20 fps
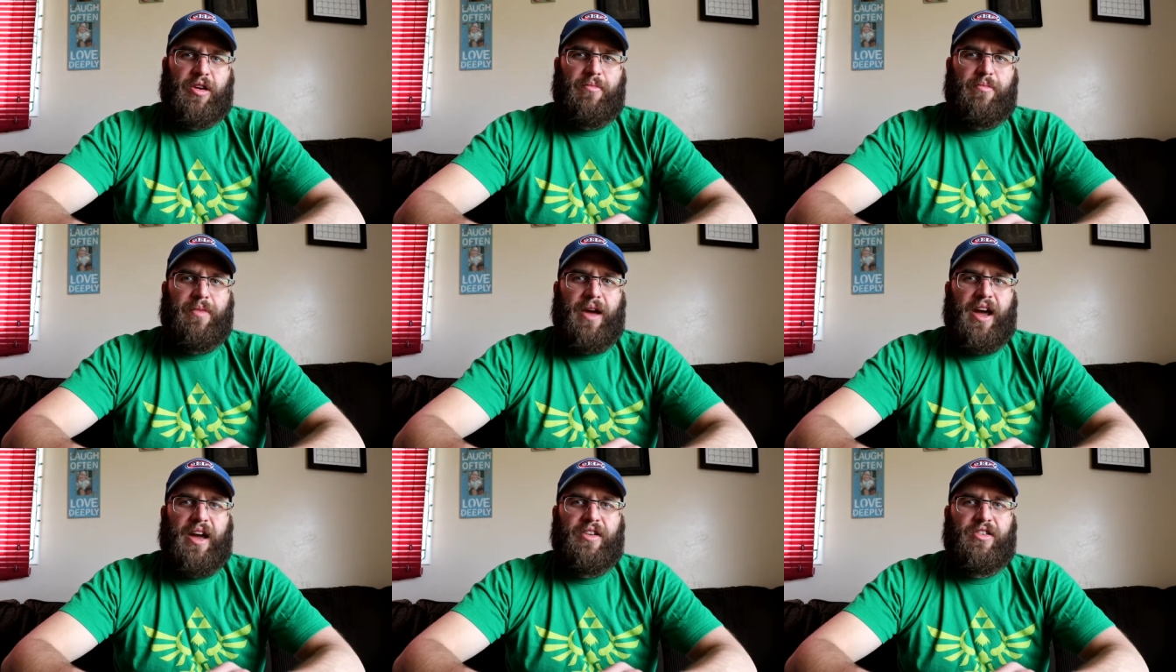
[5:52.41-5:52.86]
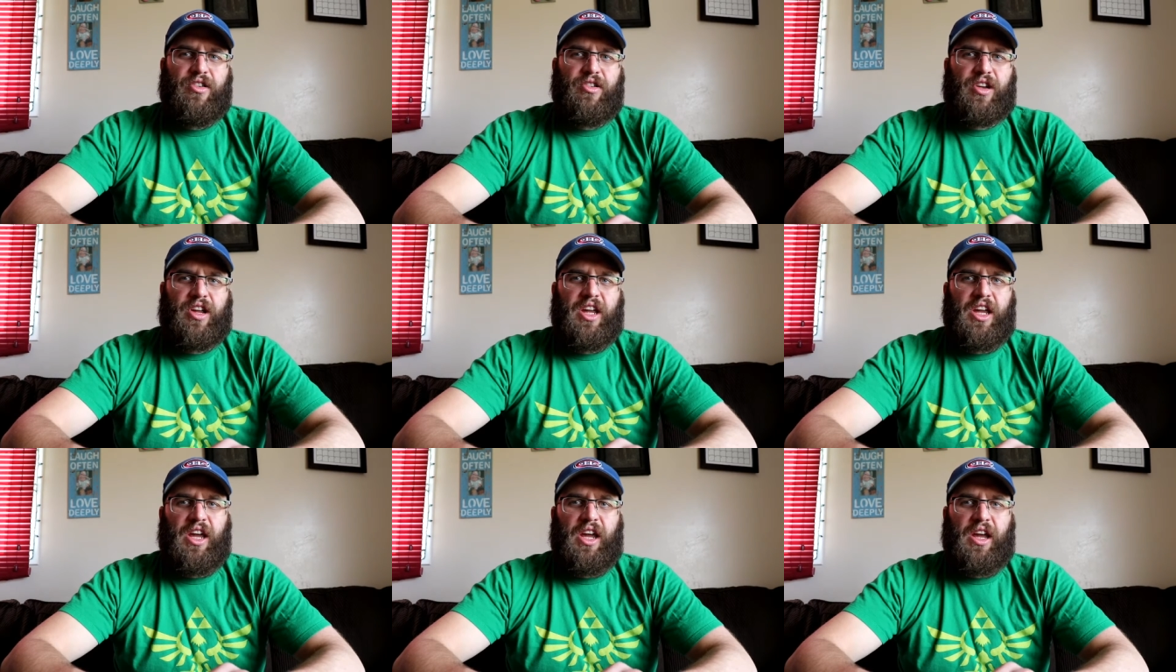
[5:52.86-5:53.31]
Commander
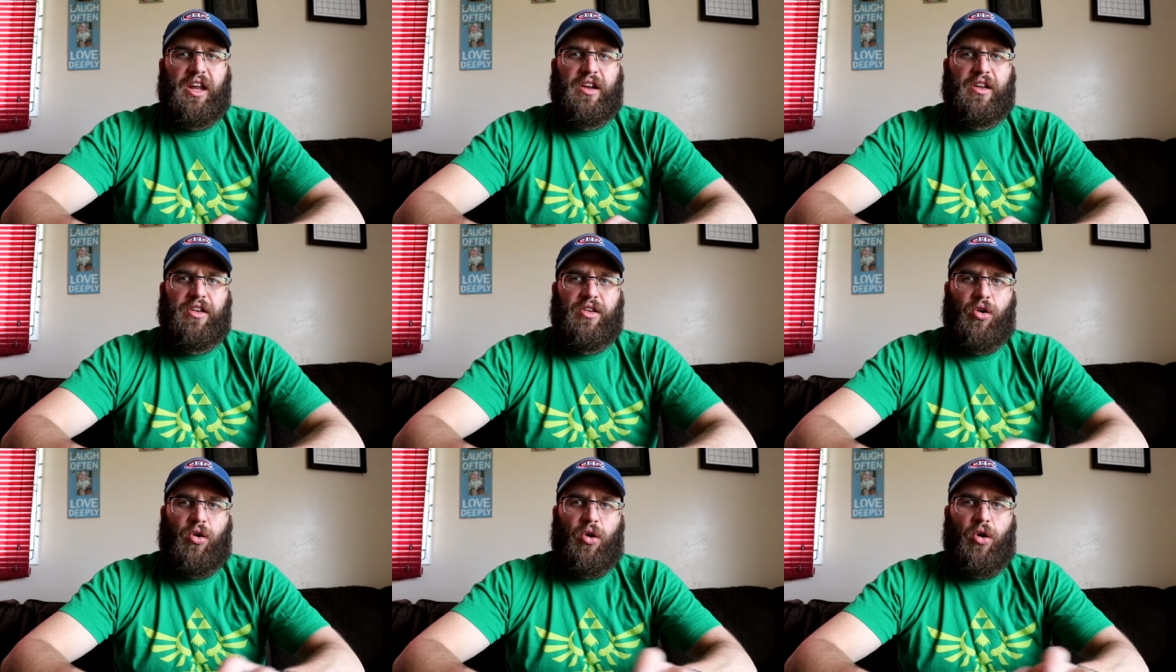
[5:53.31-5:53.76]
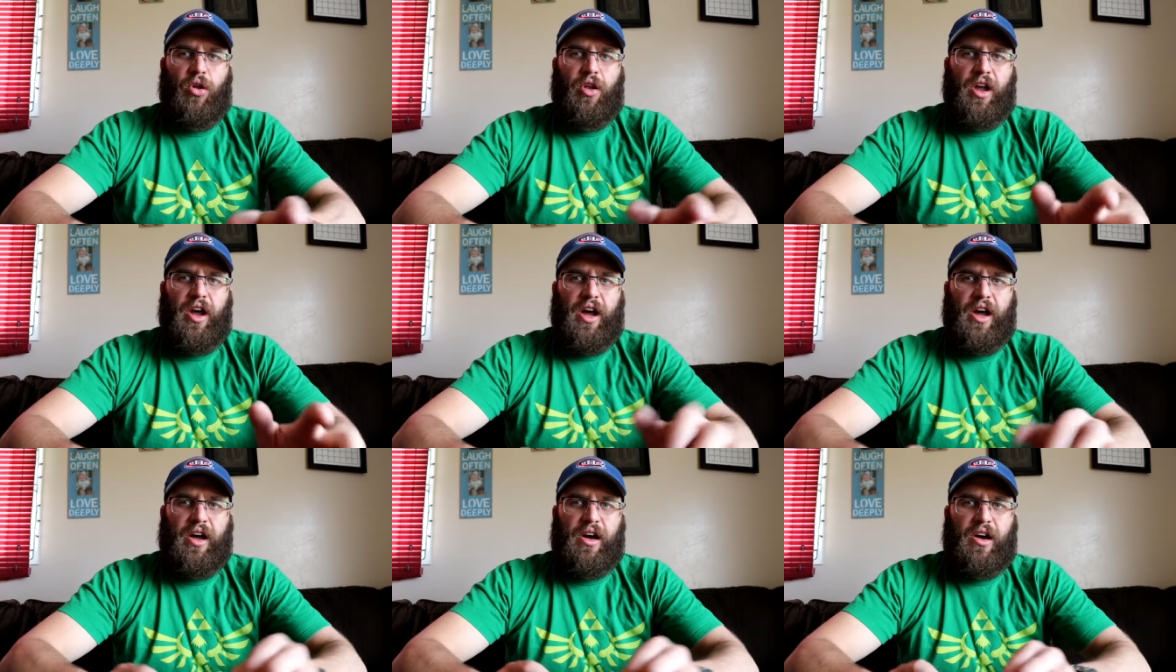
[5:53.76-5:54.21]
Keen, an old
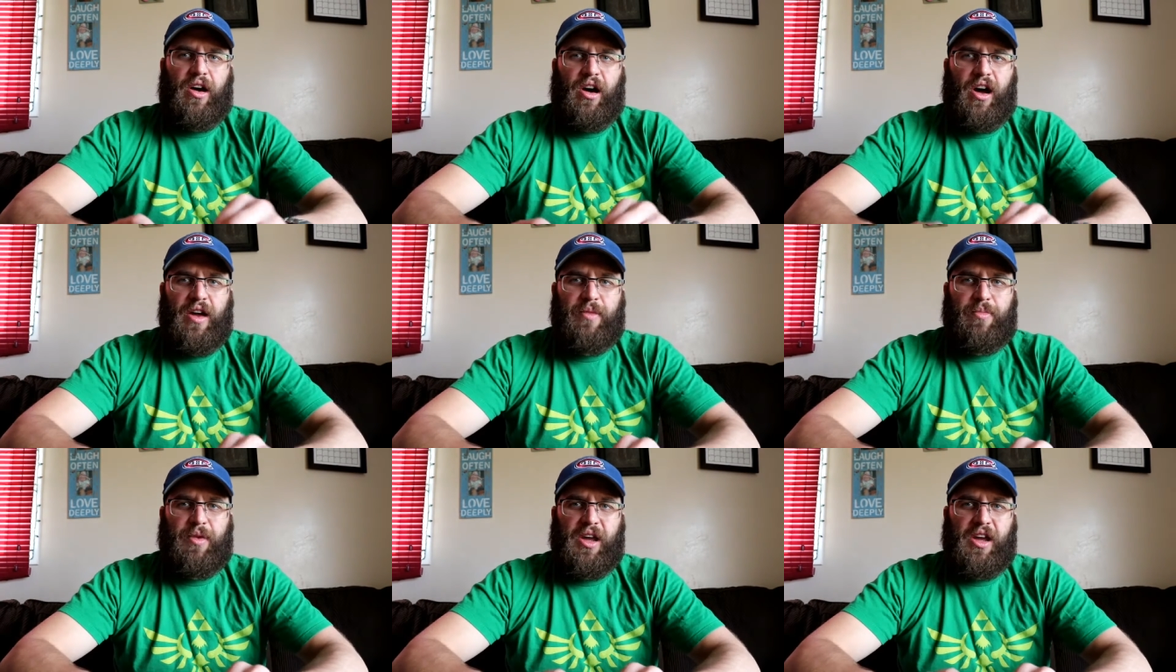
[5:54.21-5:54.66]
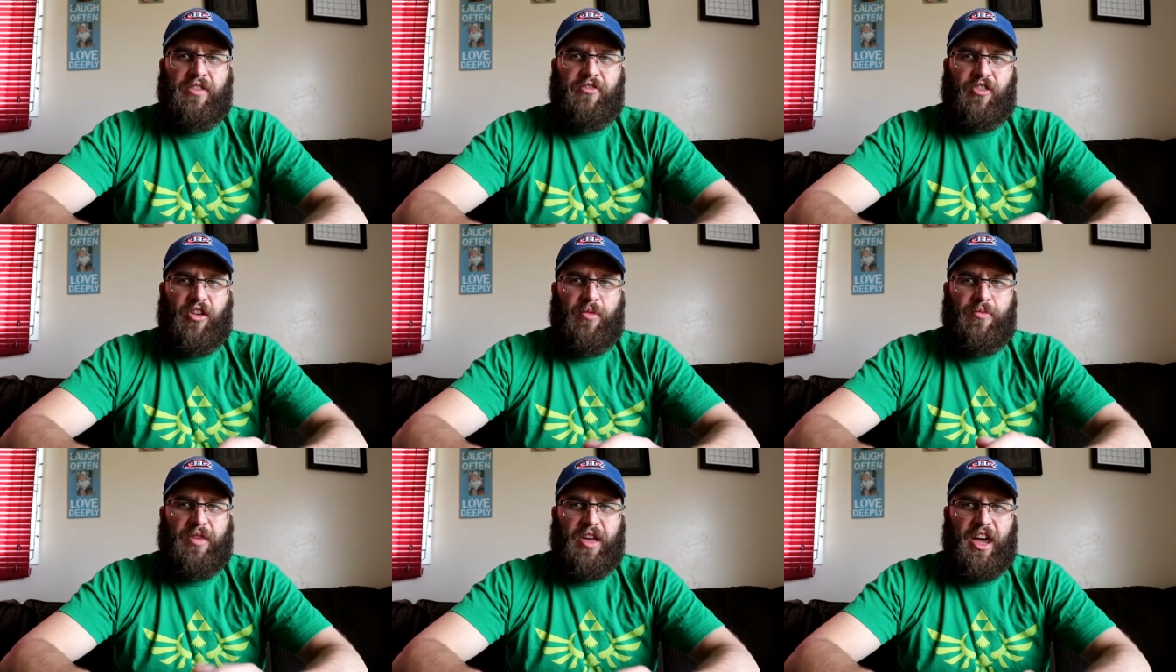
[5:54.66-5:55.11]
IP
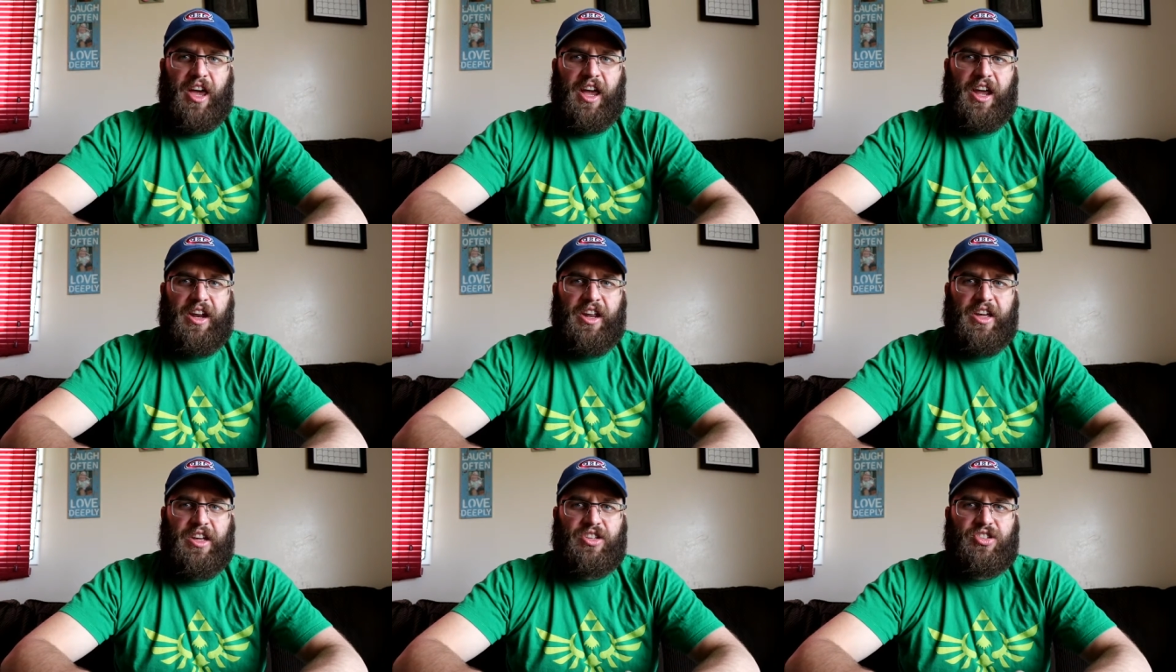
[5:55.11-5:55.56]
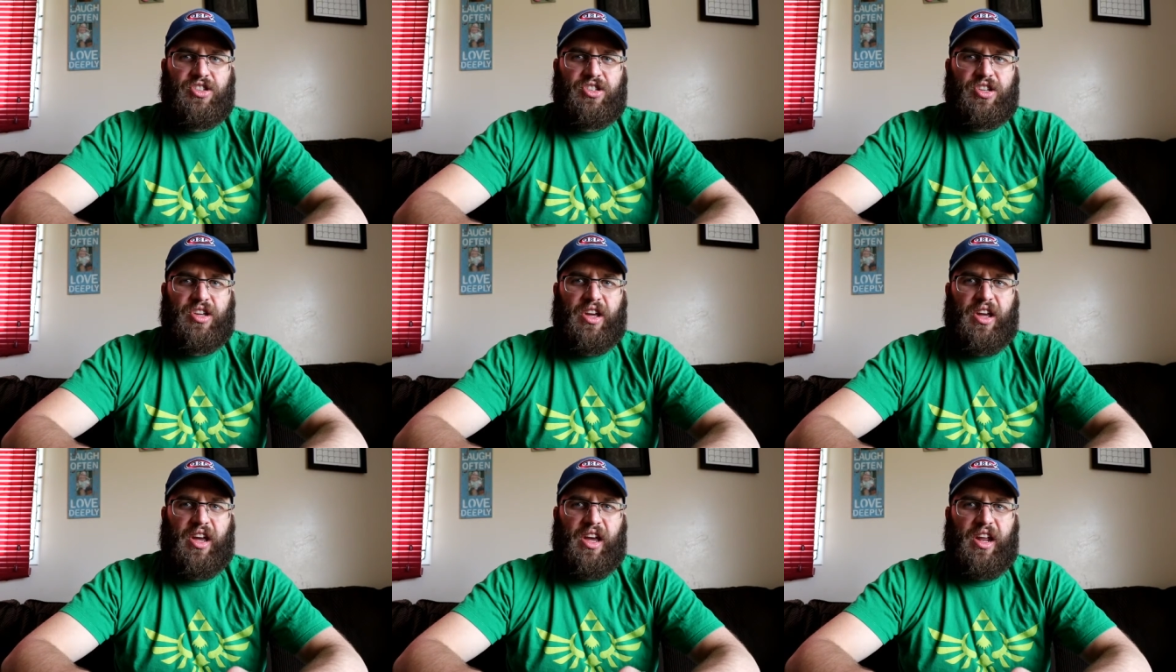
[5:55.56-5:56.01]
from the 80s
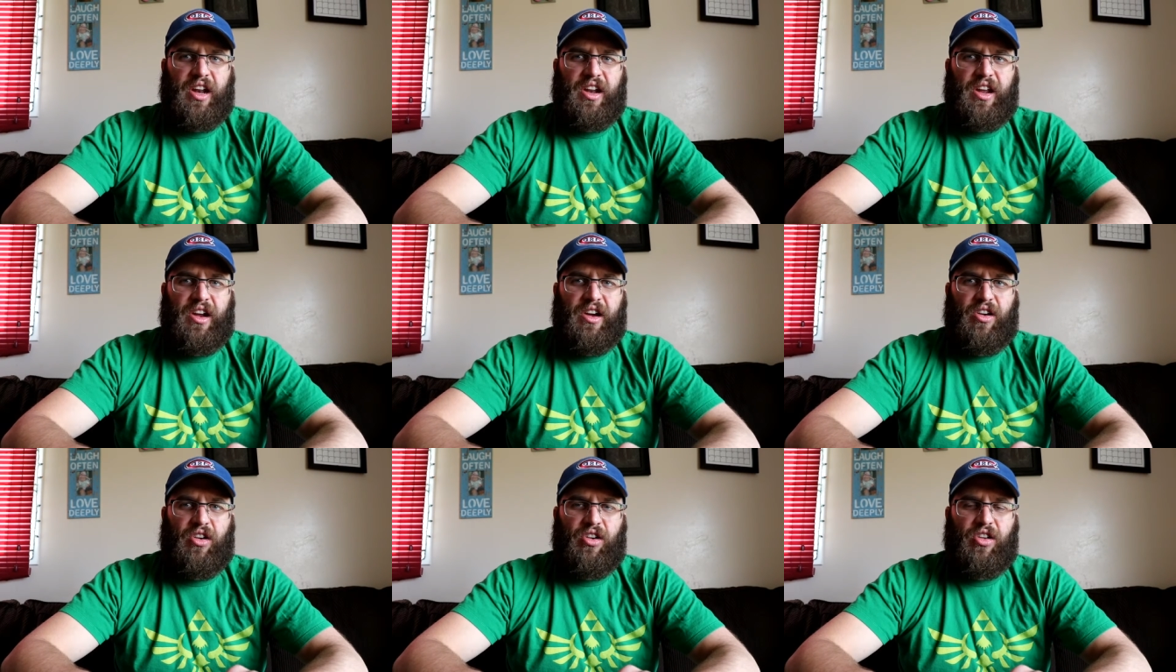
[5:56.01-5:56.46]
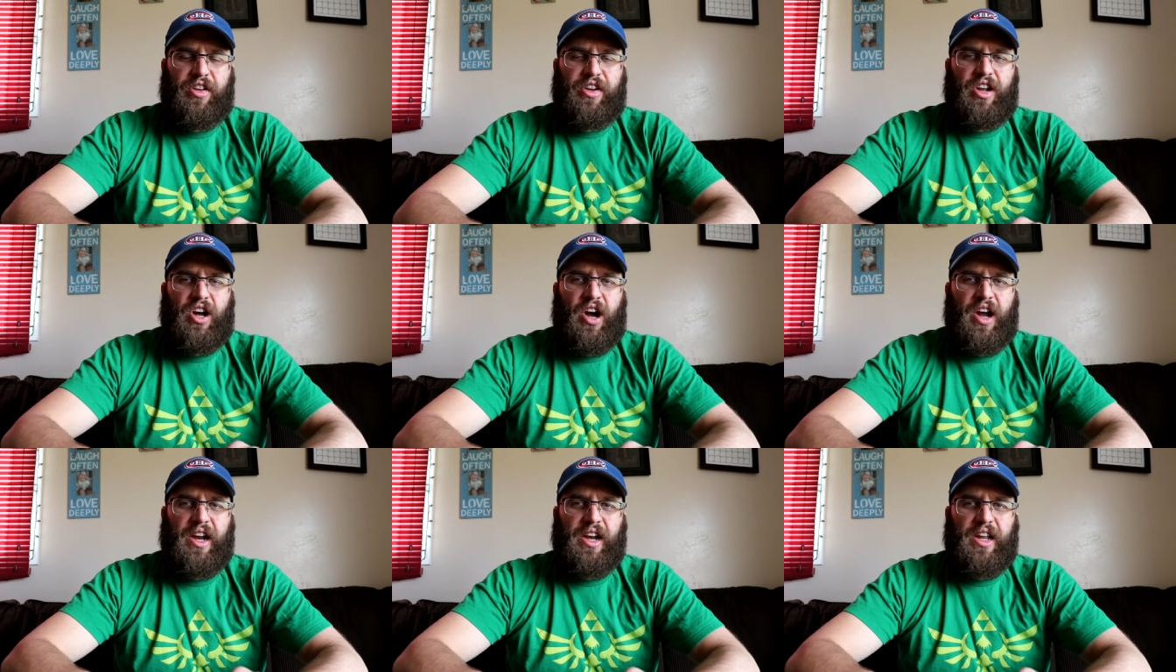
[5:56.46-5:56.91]
and early
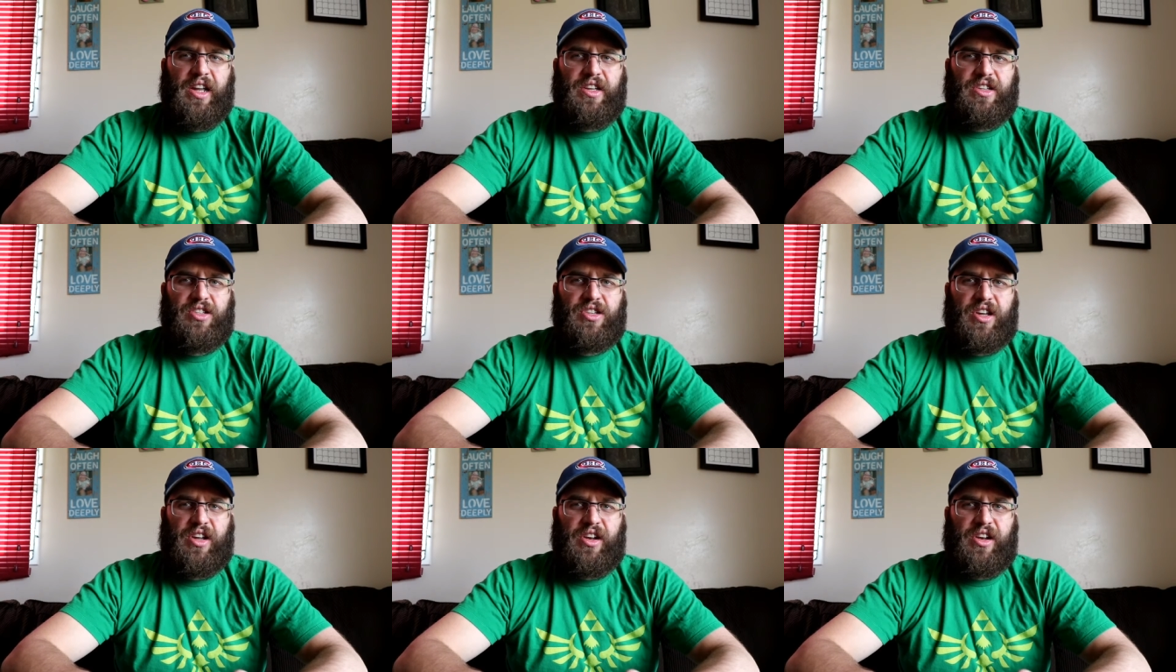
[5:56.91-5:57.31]
90s,